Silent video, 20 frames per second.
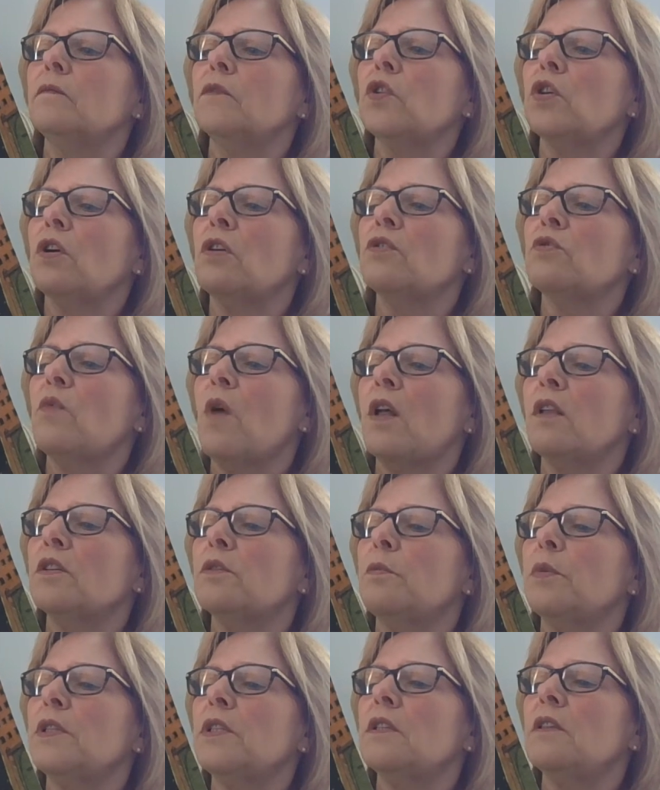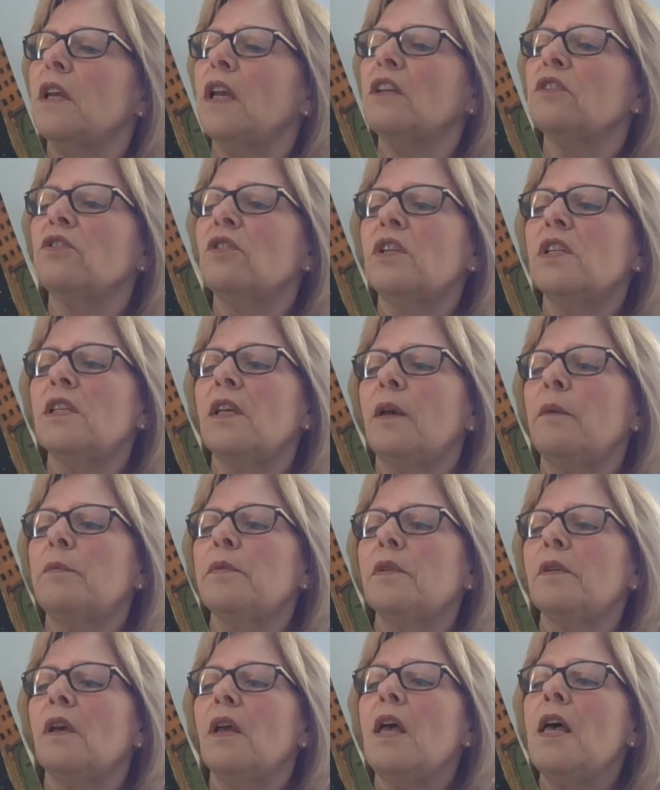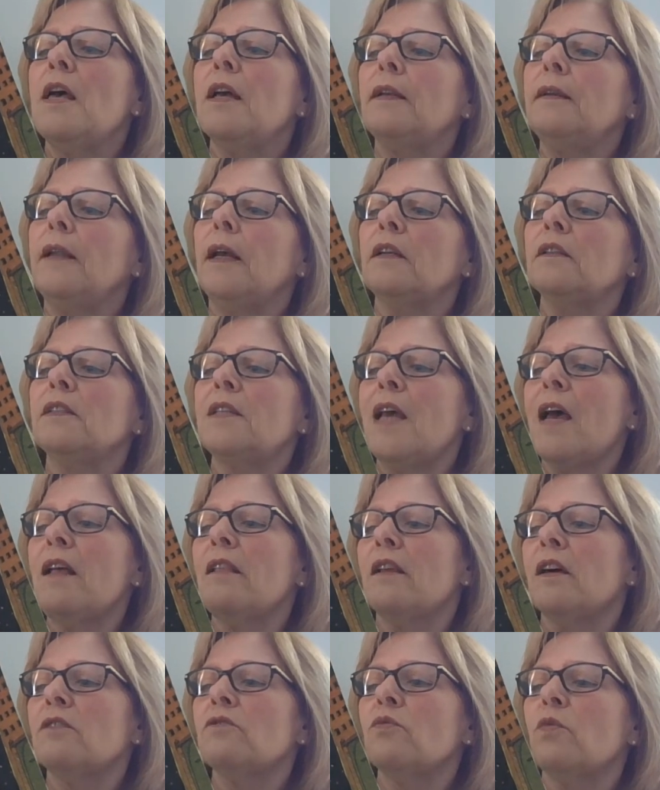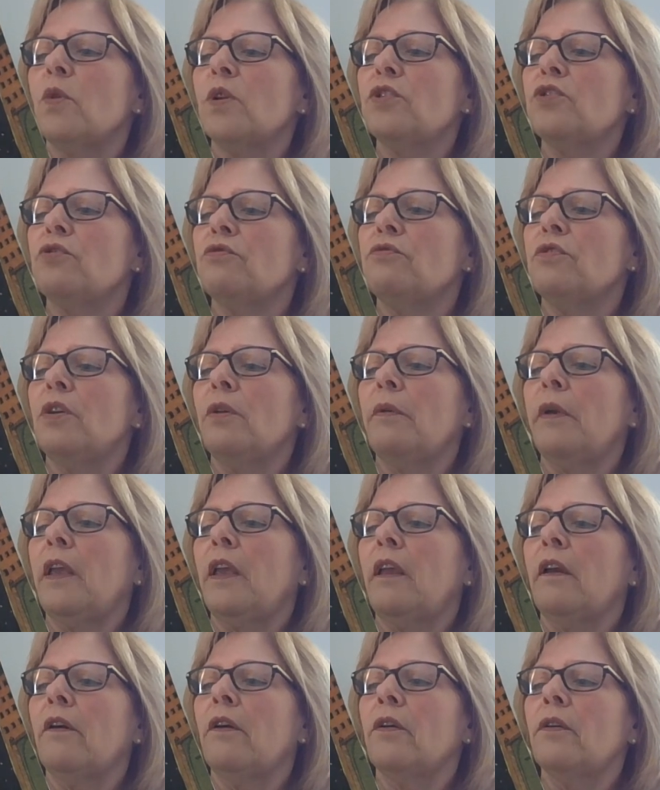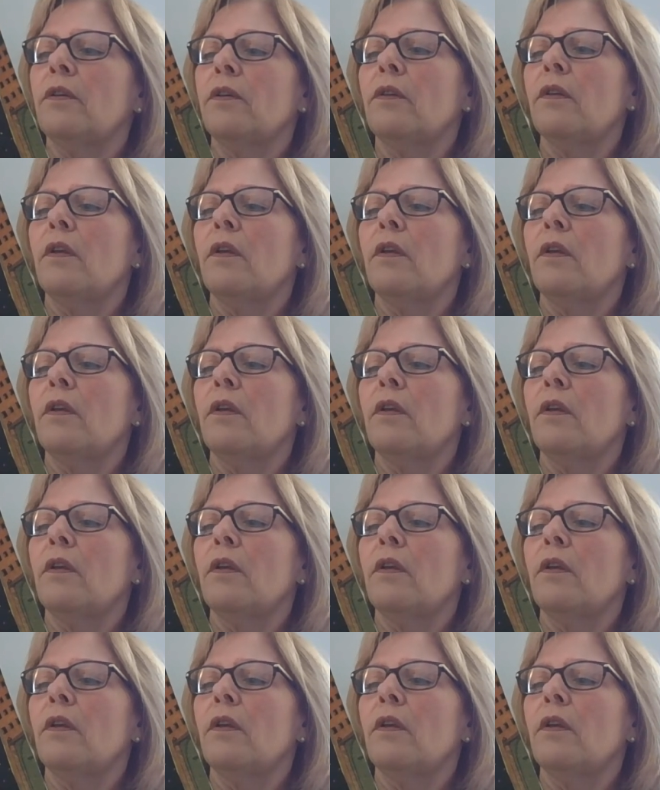Charles Wallace puts his hands on his hips. Now tell us what you're doing here."